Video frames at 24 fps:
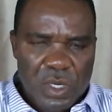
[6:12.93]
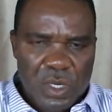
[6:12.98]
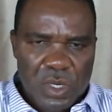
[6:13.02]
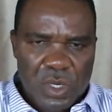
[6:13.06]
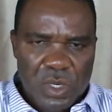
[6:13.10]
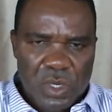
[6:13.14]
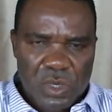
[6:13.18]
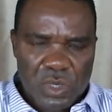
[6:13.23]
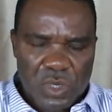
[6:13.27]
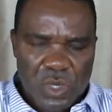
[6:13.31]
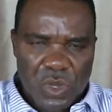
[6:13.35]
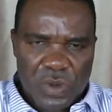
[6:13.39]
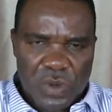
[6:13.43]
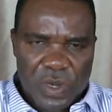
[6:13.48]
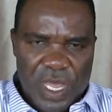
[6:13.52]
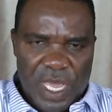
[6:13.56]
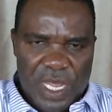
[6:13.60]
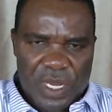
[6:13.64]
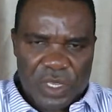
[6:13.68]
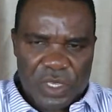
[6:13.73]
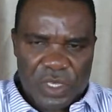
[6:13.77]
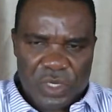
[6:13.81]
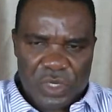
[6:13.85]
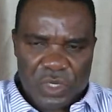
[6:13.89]
So
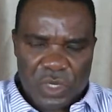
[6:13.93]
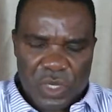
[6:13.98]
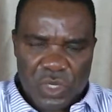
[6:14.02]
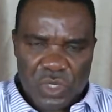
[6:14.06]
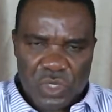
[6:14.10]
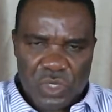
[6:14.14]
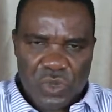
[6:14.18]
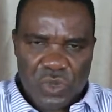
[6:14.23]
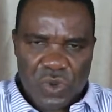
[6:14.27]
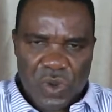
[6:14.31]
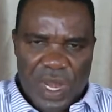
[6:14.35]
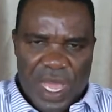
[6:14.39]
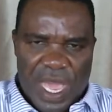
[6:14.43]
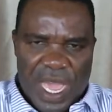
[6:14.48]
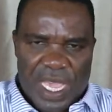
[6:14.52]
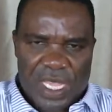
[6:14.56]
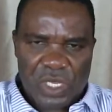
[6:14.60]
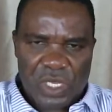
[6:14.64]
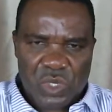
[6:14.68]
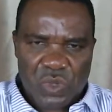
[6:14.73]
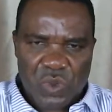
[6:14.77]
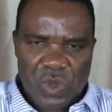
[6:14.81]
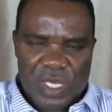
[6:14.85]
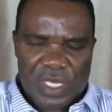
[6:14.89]
that is
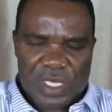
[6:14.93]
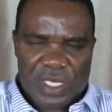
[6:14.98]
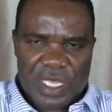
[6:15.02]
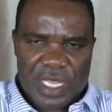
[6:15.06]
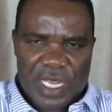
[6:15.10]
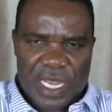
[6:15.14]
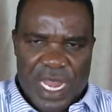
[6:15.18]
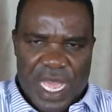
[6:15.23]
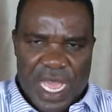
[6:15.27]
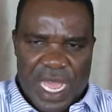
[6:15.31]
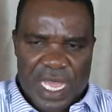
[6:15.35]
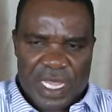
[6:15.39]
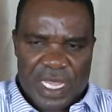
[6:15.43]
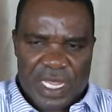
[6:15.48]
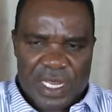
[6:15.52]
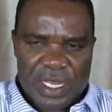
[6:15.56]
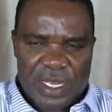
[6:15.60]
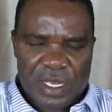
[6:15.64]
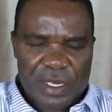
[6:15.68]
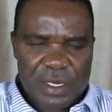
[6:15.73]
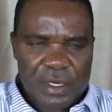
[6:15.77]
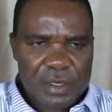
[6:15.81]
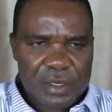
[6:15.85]
July 29,